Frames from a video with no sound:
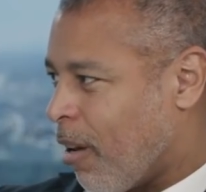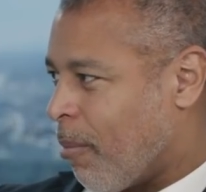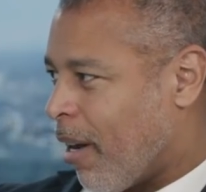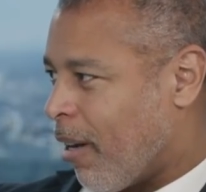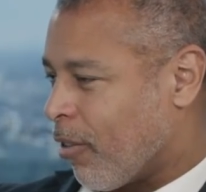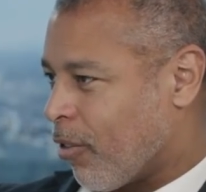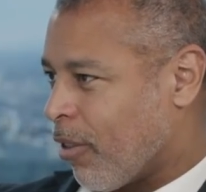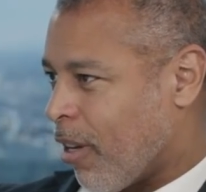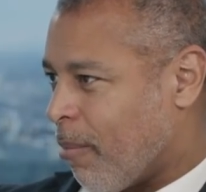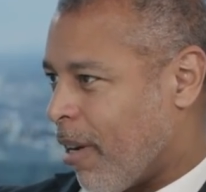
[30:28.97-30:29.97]
about
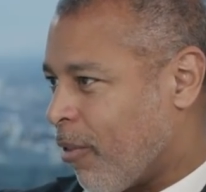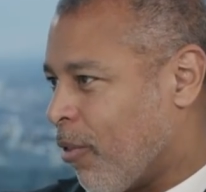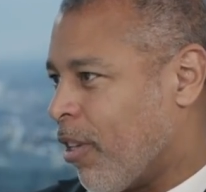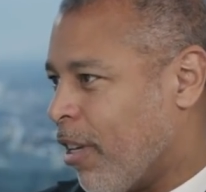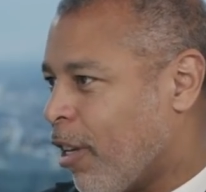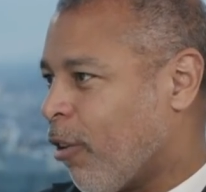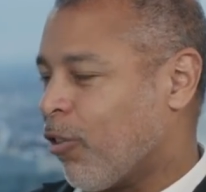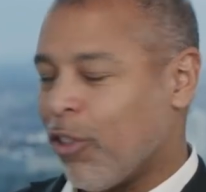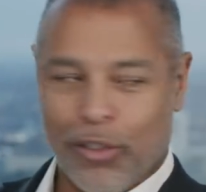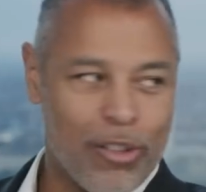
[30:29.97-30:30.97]
the
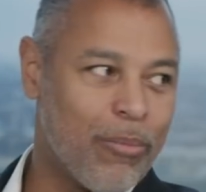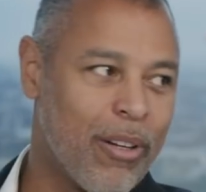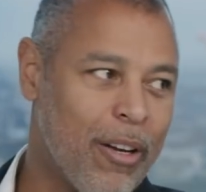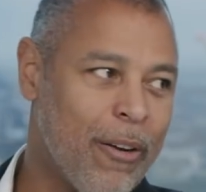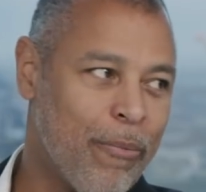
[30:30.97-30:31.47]
ecosystem